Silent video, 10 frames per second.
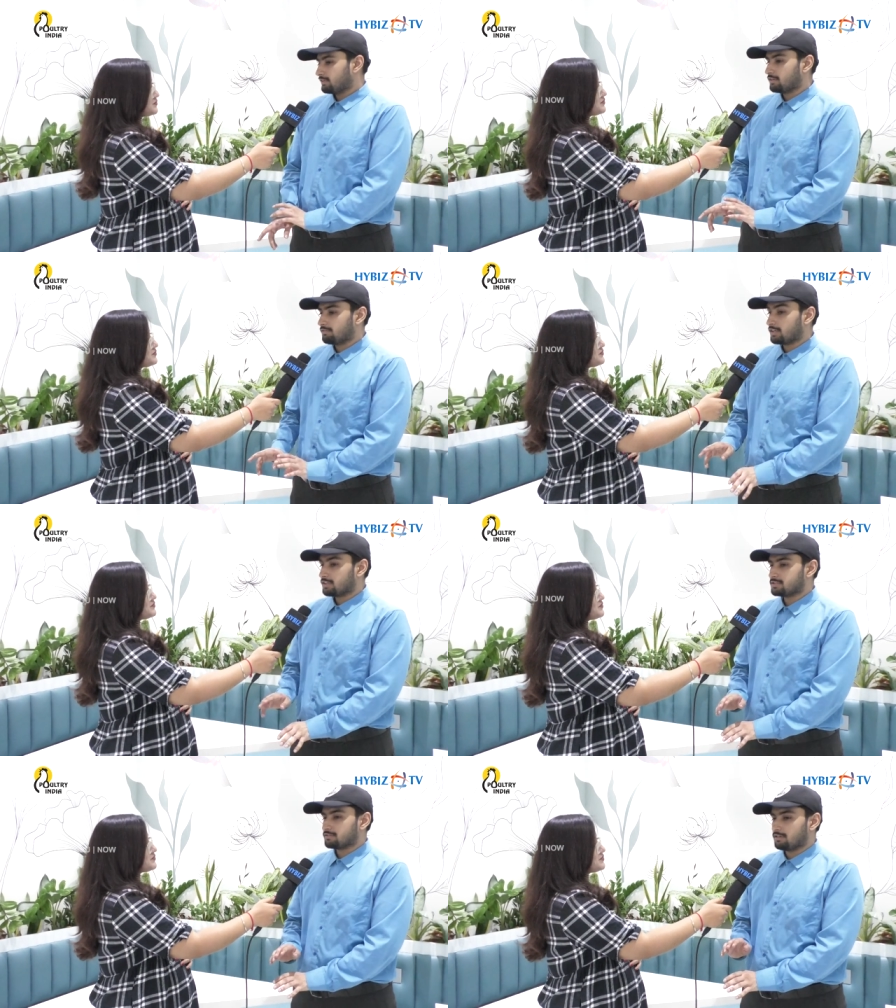
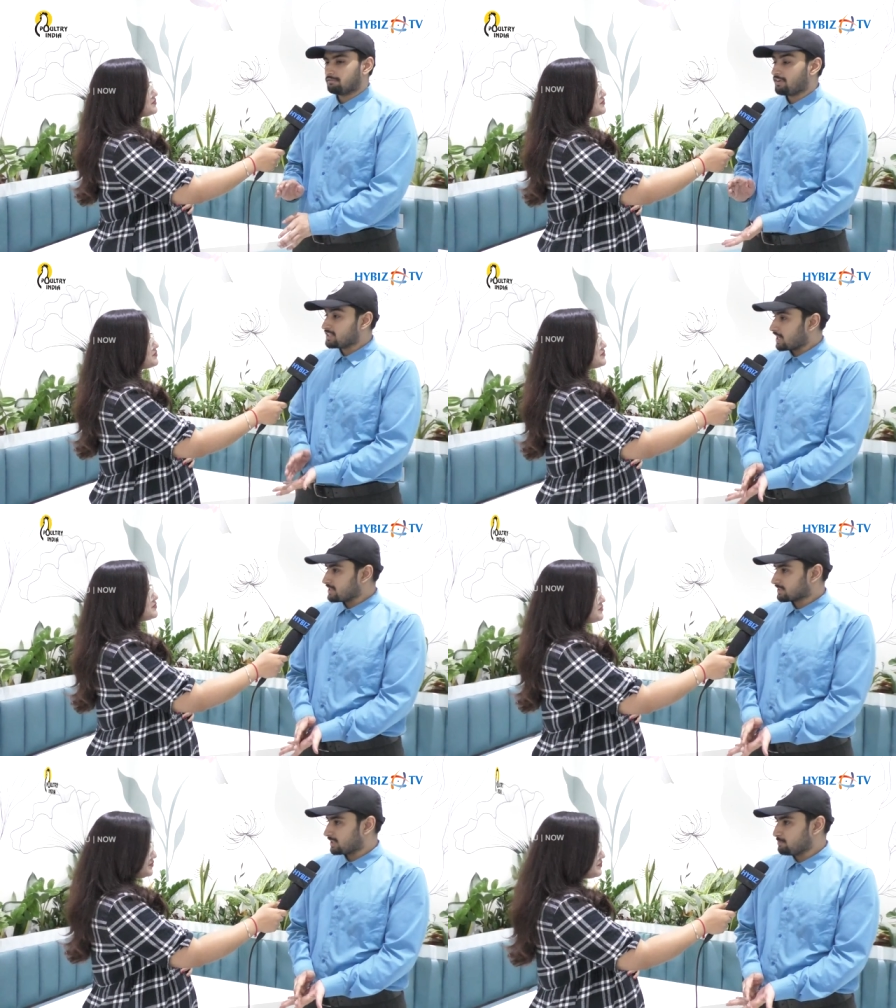where, it's uh, veg
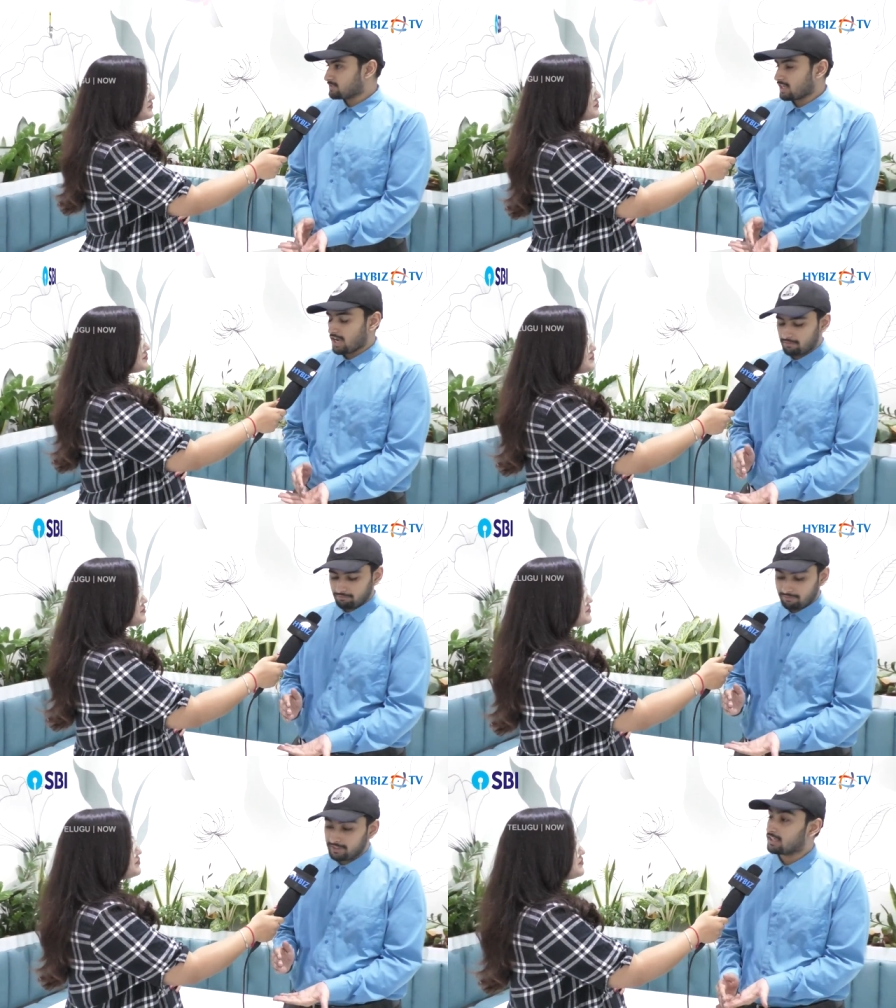ice creams
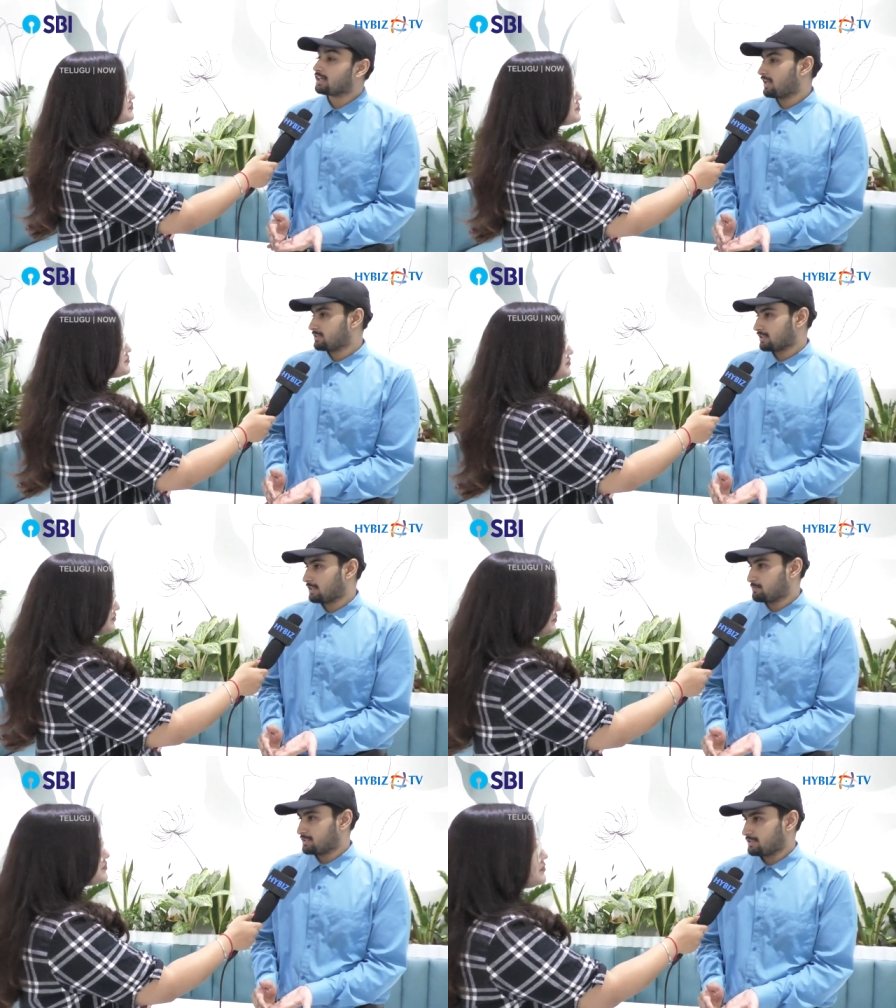and vegan ice creams